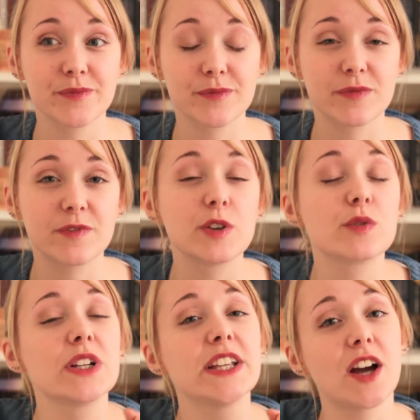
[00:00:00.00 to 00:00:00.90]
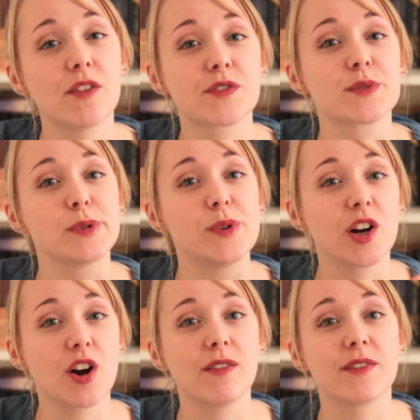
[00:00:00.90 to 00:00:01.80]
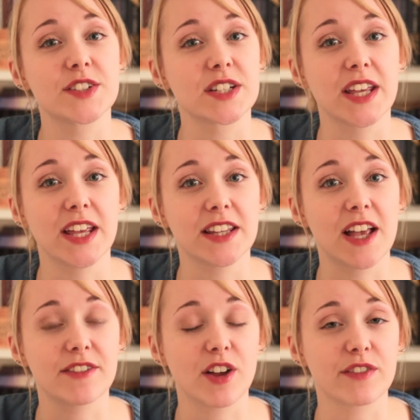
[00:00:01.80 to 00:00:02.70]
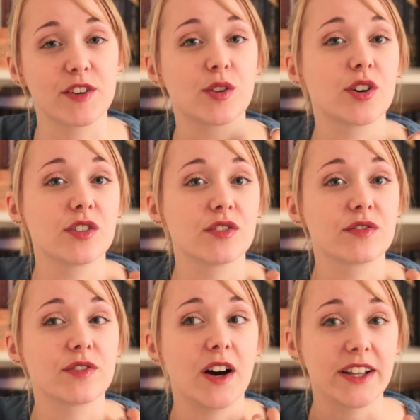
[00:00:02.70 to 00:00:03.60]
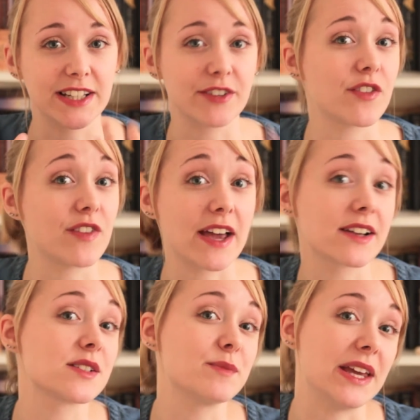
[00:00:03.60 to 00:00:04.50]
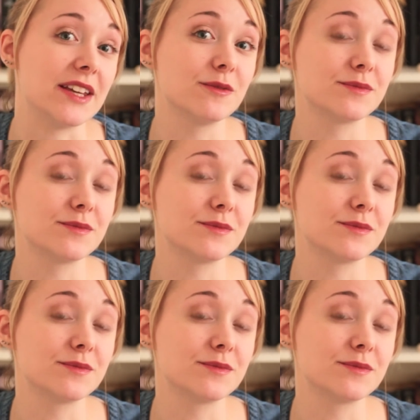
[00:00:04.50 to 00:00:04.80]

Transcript: feel really comfortable and confident in, and I feel that finally reflects me.